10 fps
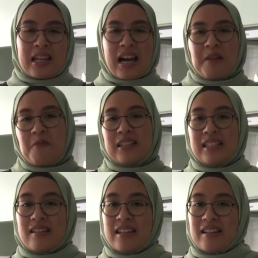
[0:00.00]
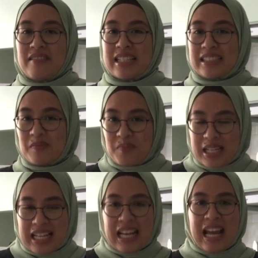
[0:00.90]
I wanted a
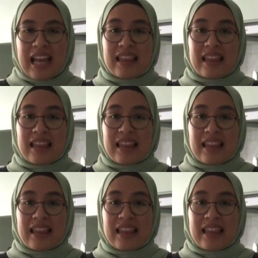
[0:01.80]
recipe